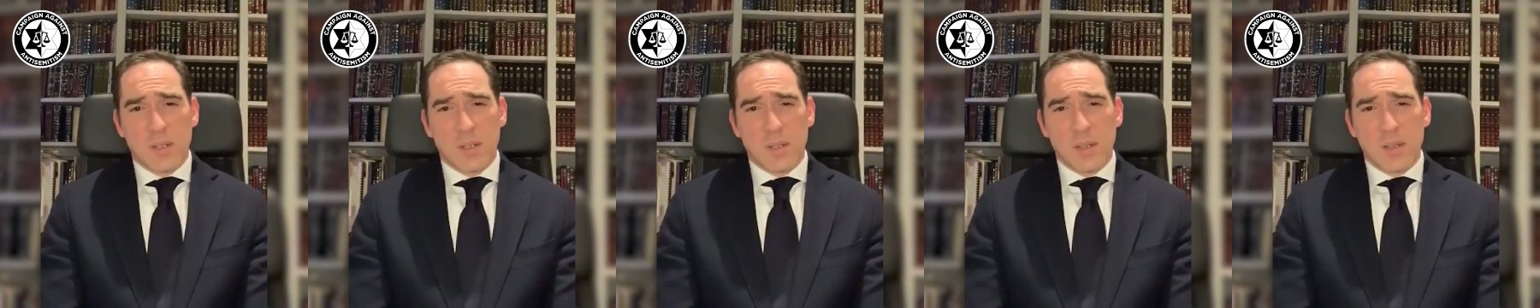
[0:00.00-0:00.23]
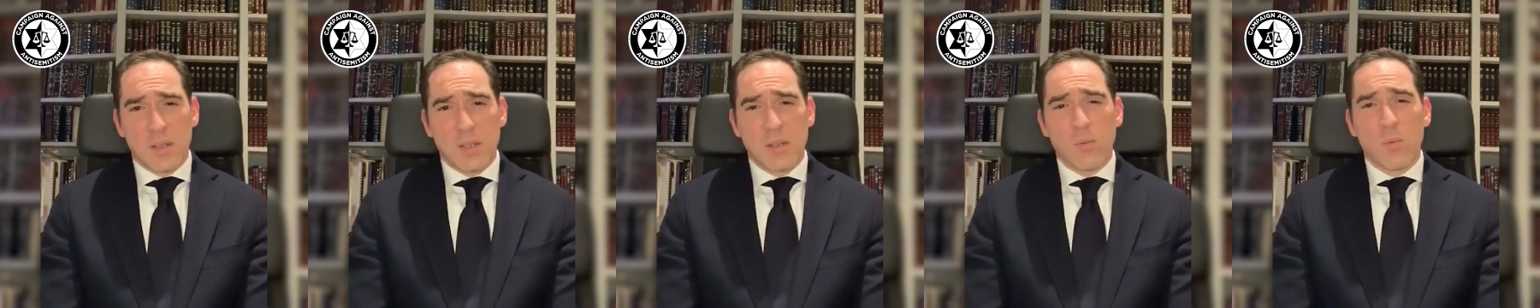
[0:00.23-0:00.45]

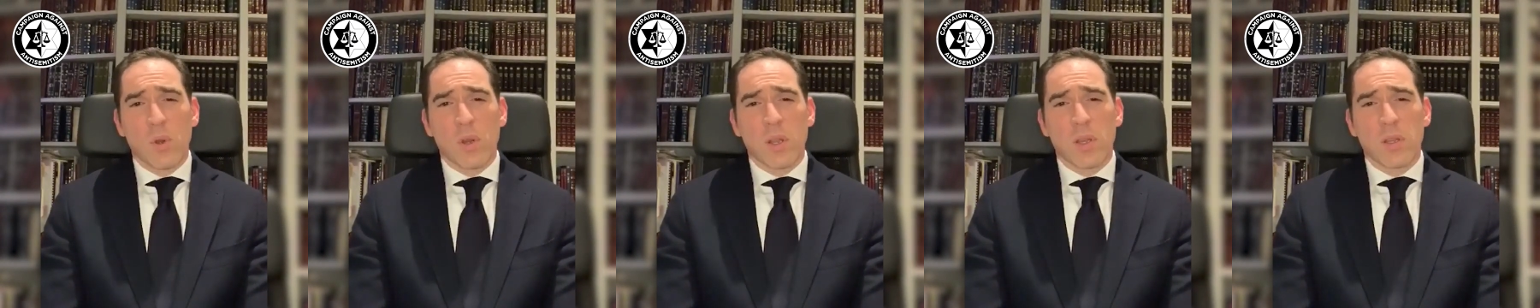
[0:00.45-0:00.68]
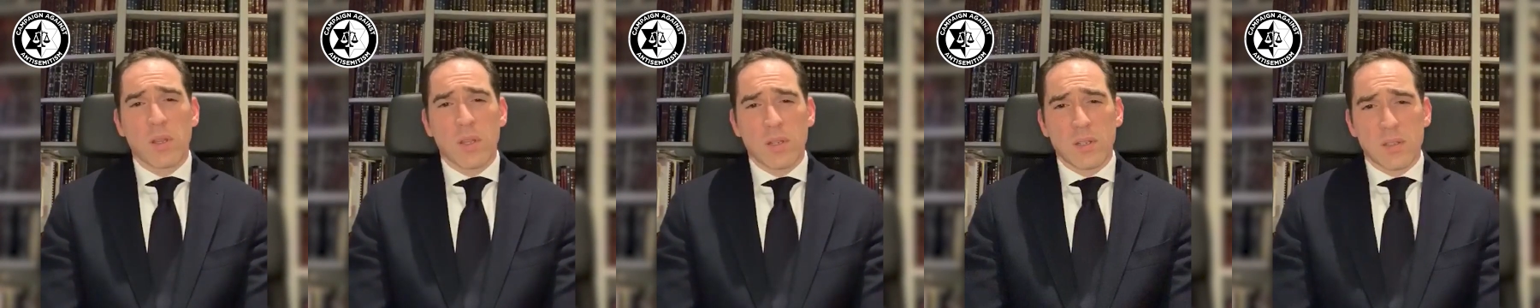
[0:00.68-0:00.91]
and the
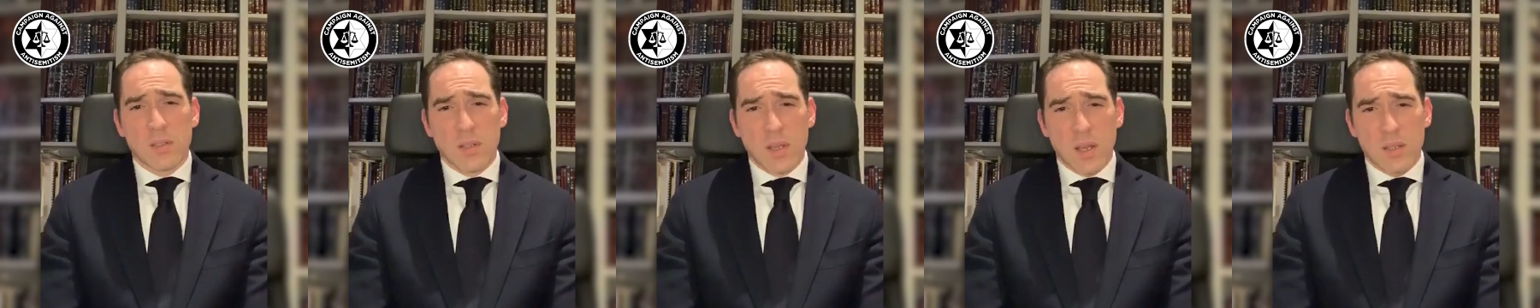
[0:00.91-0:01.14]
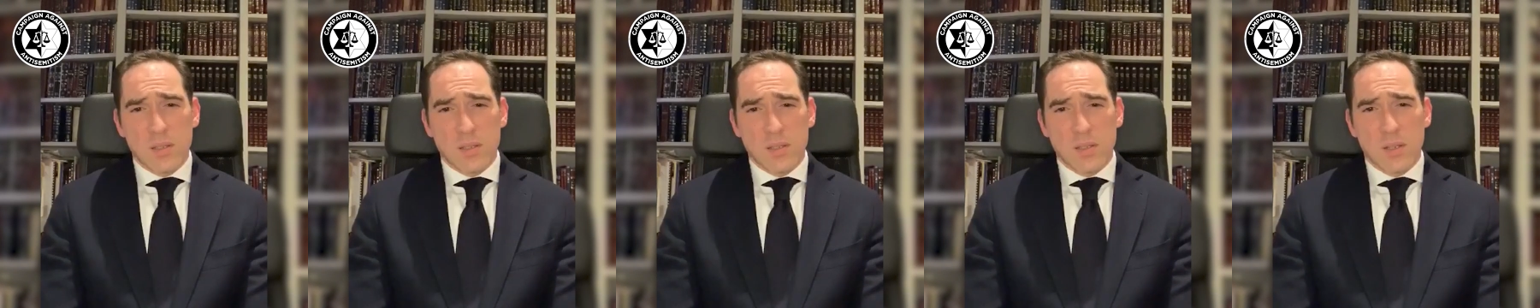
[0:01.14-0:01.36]
work that it
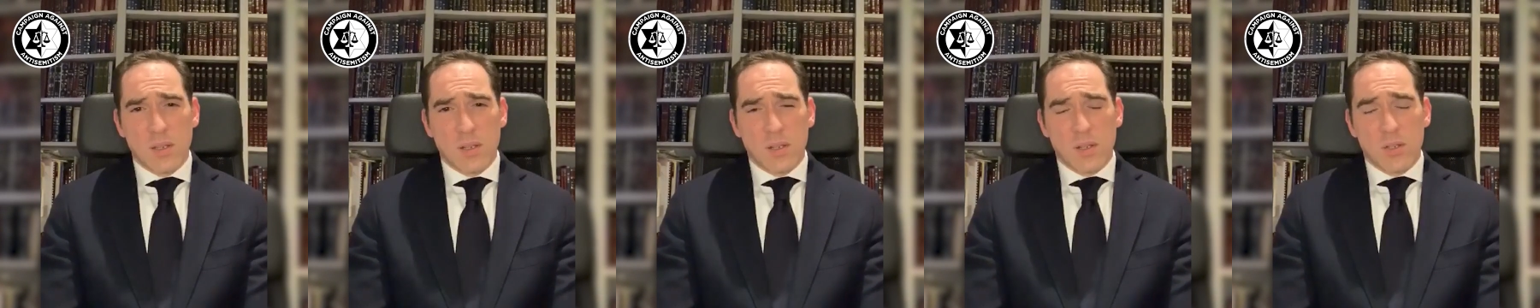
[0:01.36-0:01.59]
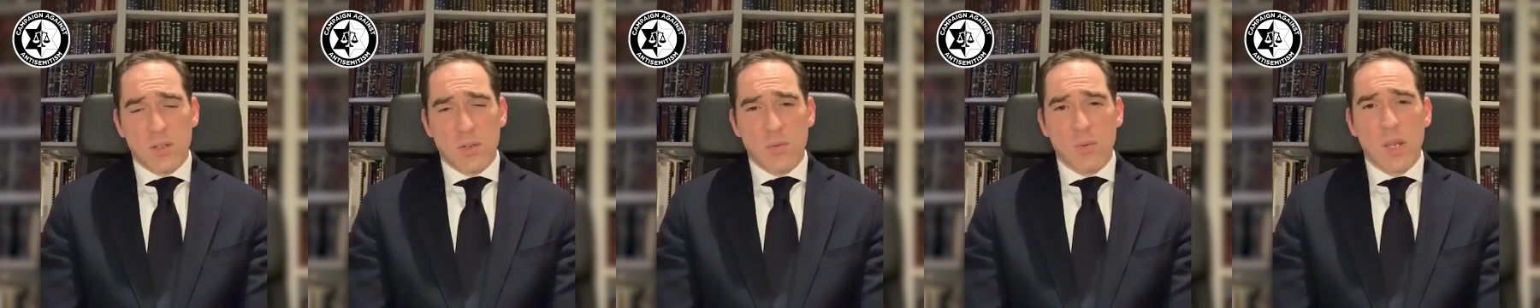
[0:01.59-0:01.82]
does
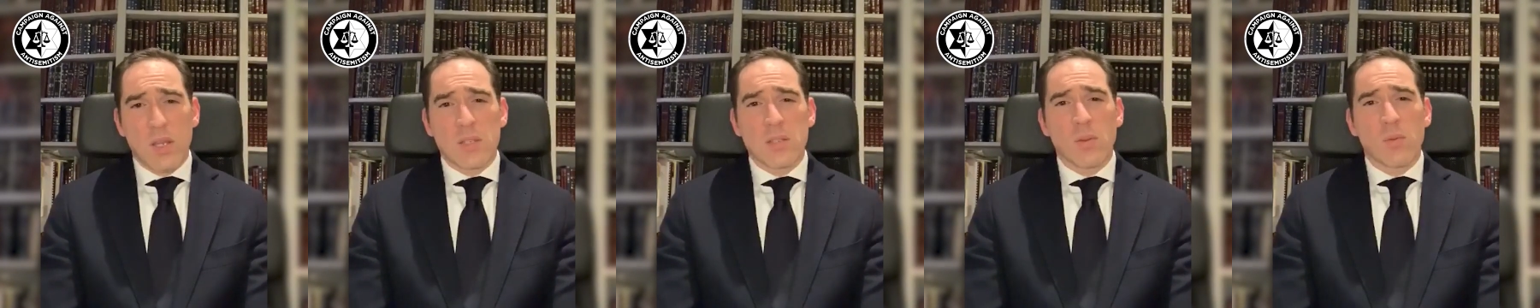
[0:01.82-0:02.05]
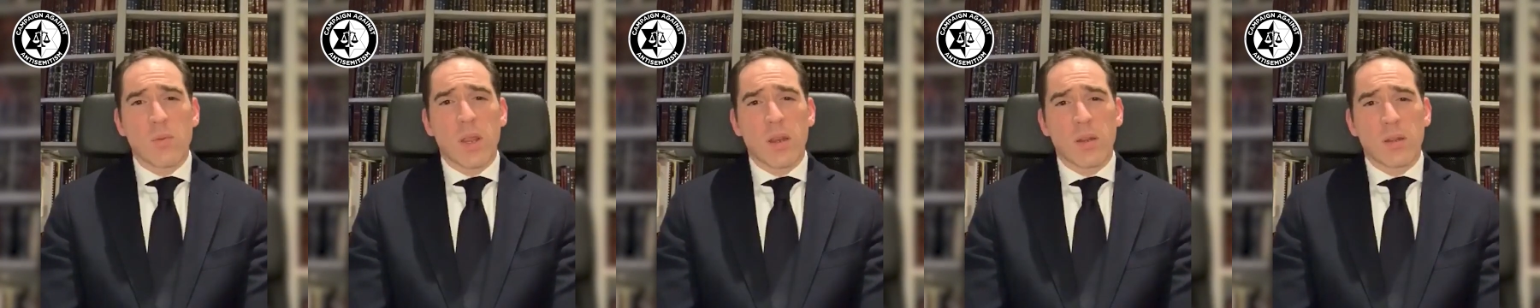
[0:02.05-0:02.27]
to raise
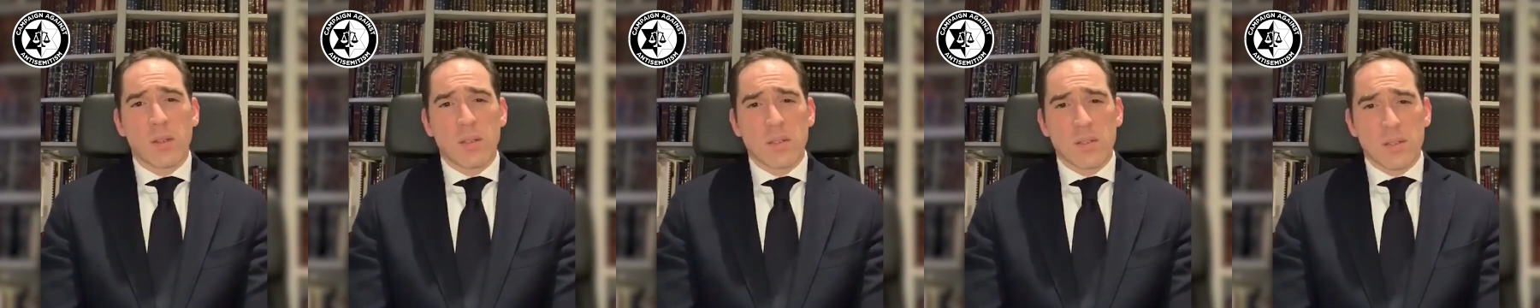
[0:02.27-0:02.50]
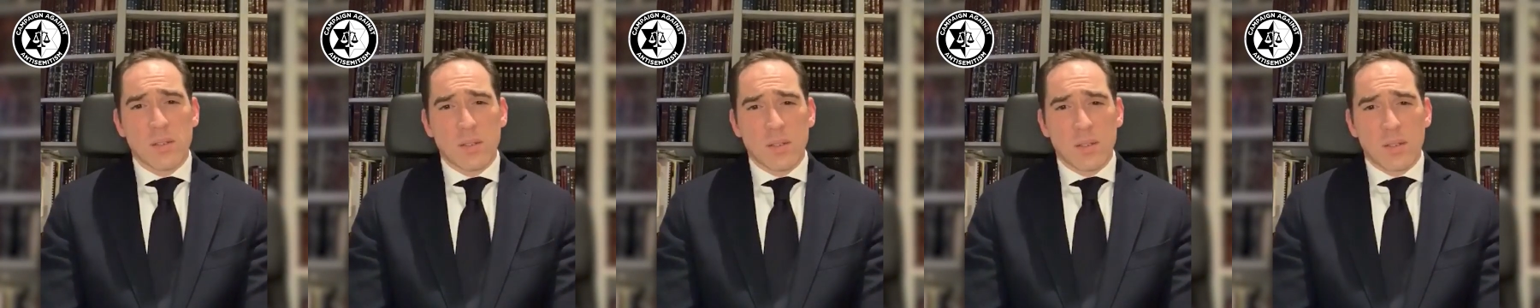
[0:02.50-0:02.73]

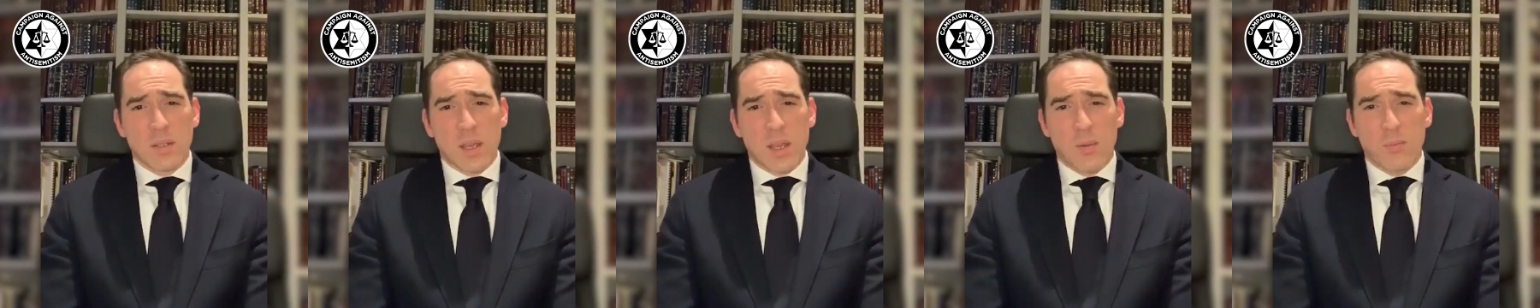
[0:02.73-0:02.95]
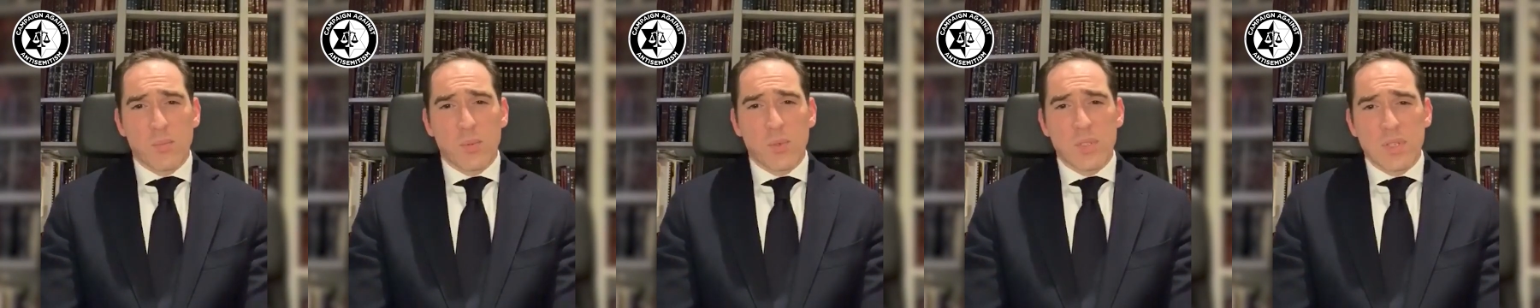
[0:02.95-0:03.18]
awareness
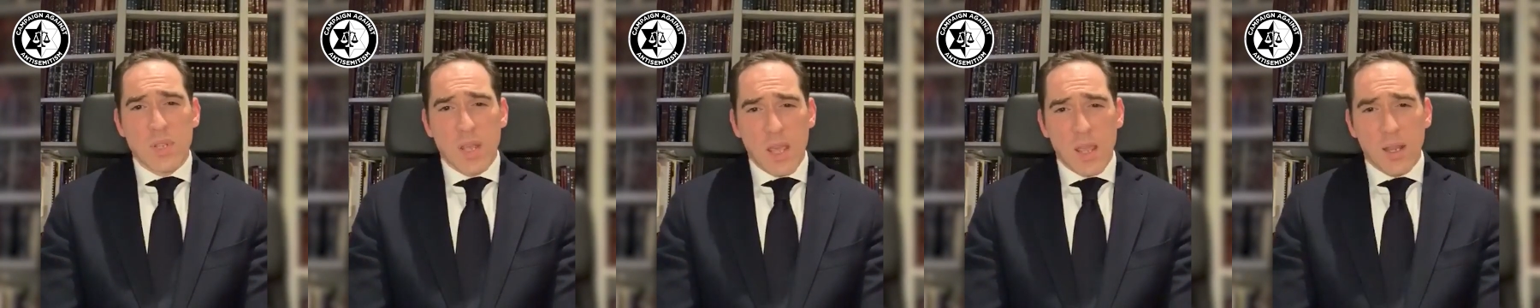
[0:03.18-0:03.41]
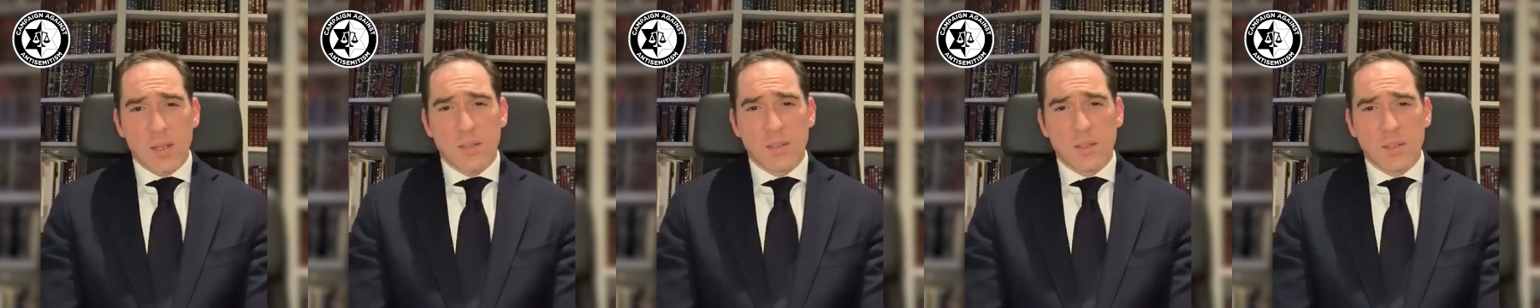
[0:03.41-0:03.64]
and
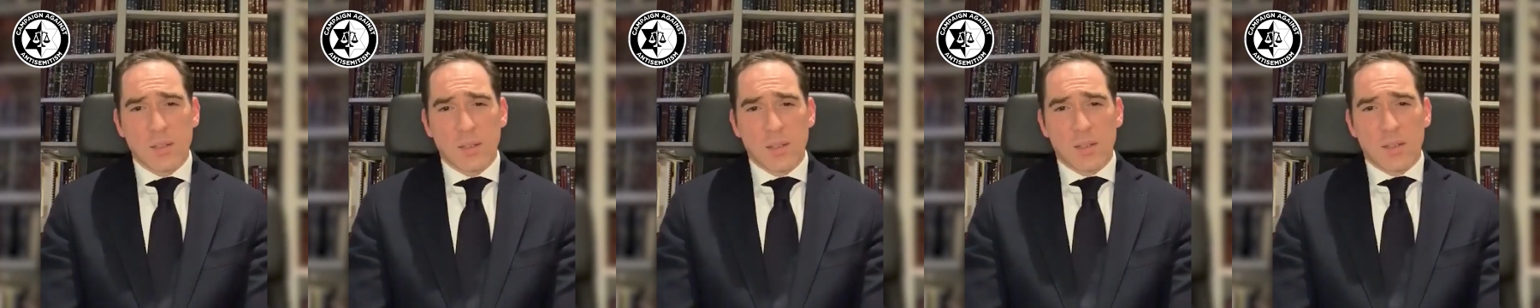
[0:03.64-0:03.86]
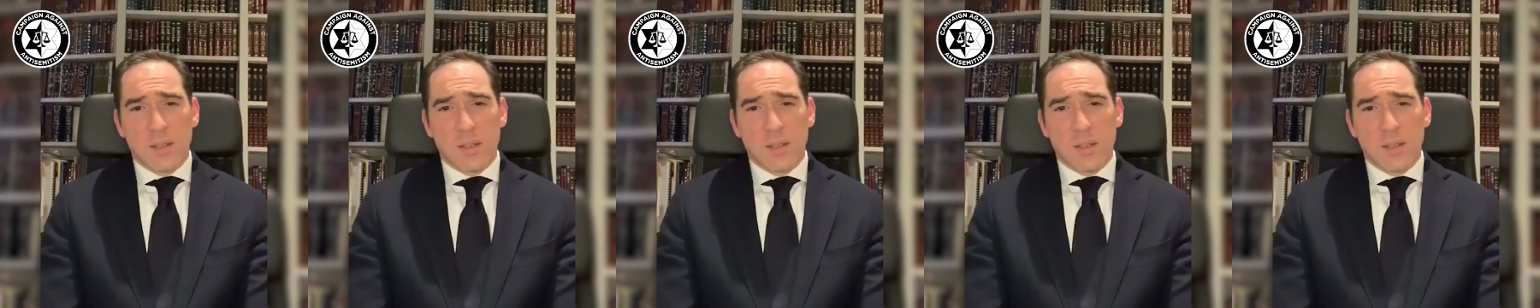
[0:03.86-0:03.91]
protect